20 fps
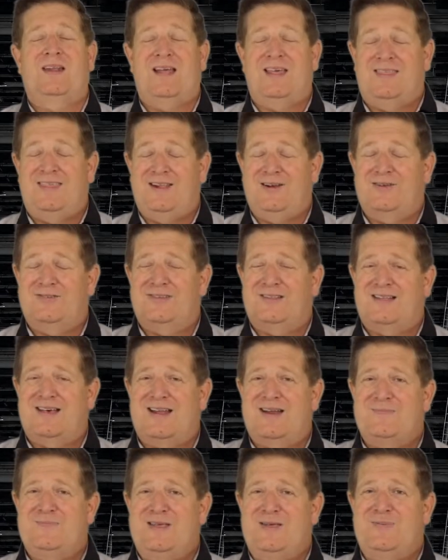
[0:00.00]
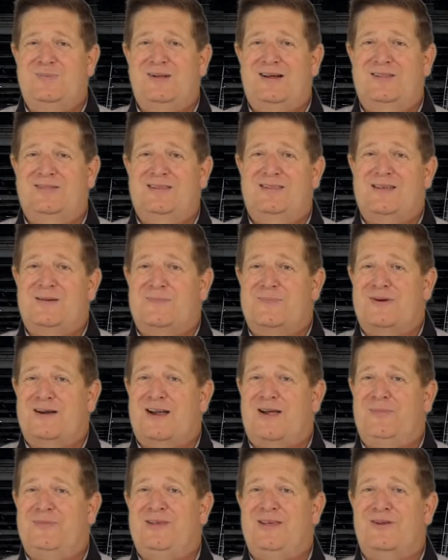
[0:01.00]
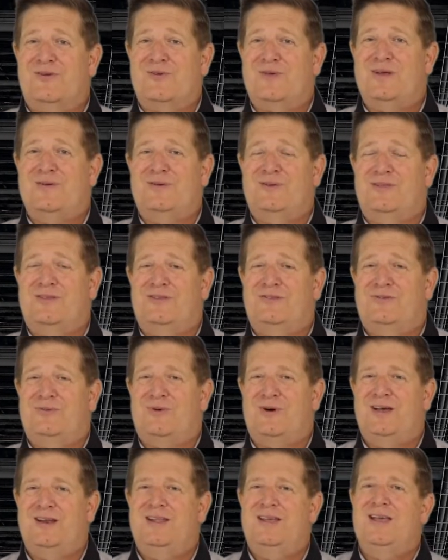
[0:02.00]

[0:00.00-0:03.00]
I think there's a lot of people out there that probably agree with this one,